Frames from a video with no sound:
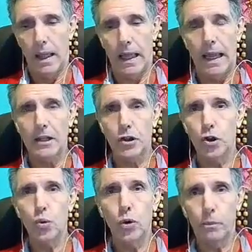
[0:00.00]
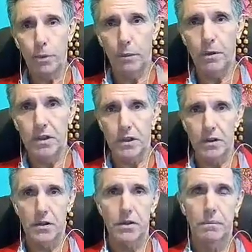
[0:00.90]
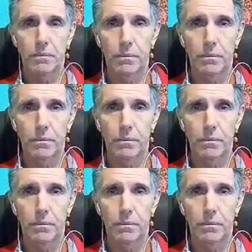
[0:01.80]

has dual purposes.